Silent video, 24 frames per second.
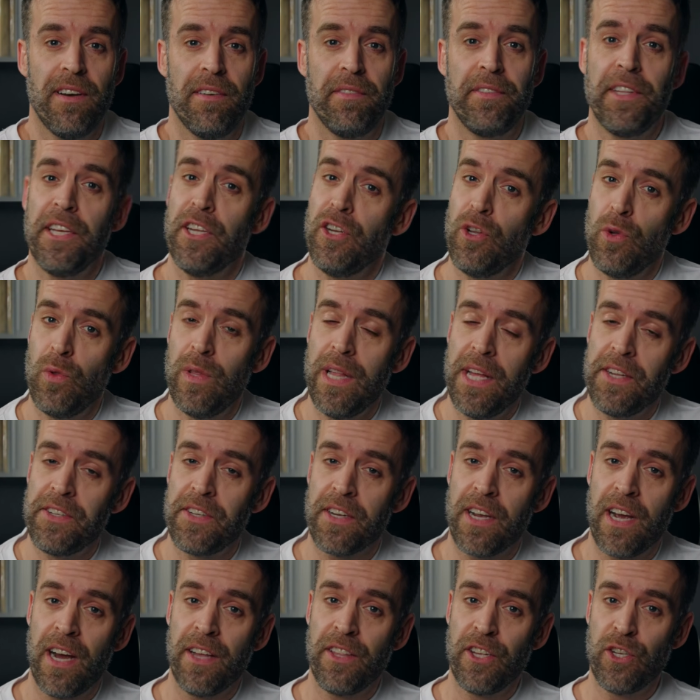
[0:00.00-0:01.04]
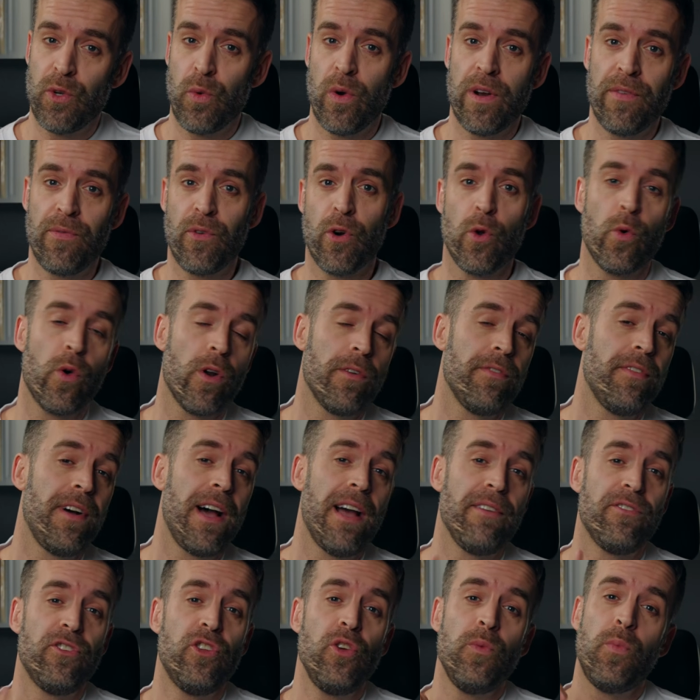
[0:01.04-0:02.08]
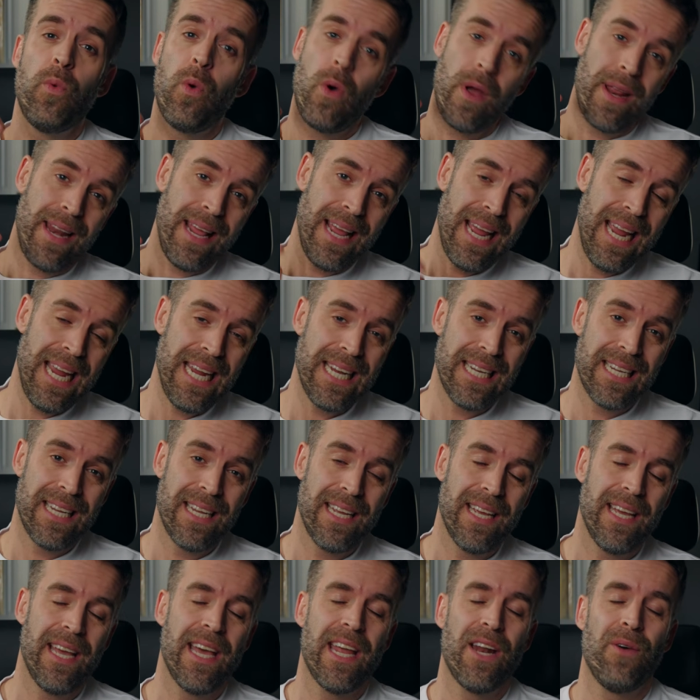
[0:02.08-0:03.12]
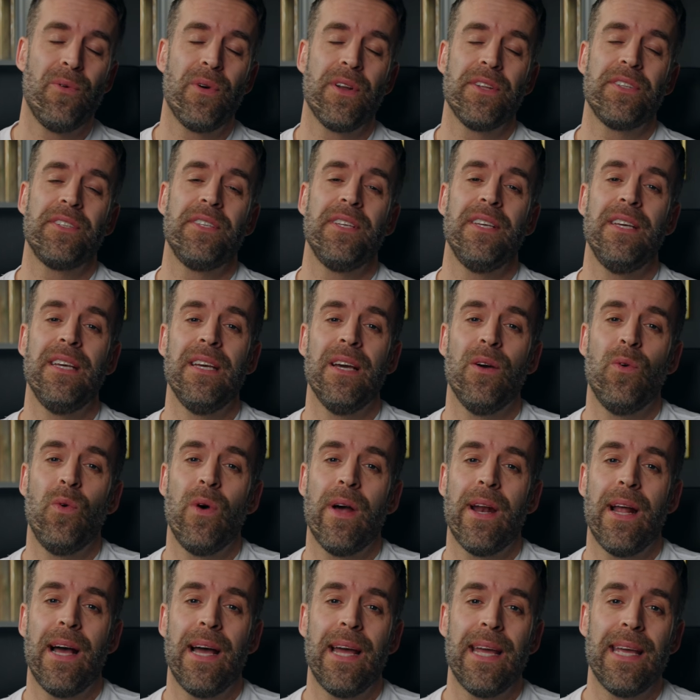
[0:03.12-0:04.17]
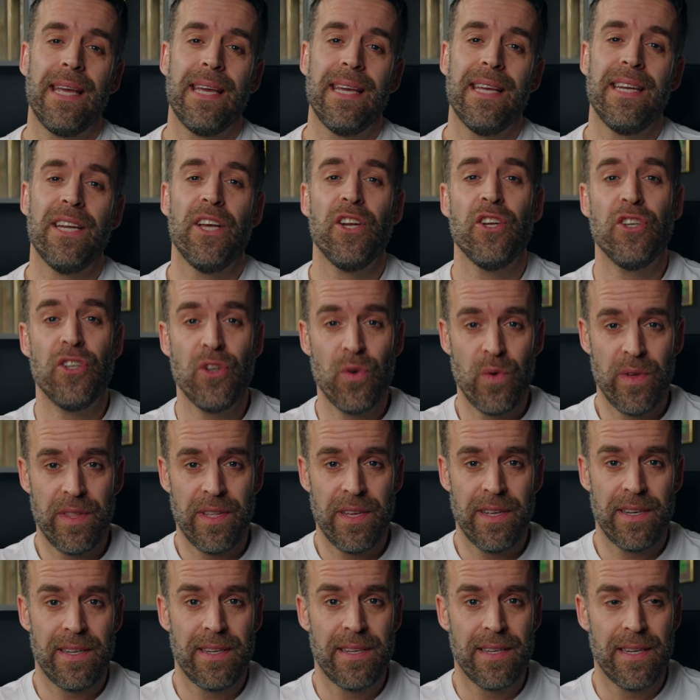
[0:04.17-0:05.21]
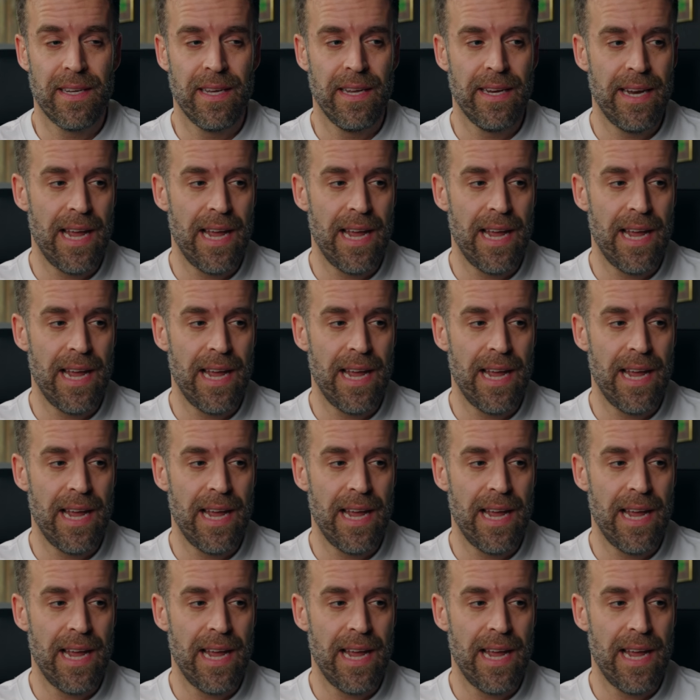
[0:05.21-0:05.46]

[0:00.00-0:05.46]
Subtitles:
of the new lens I got, the 24-105 2.8, and I want to see what I can do with it.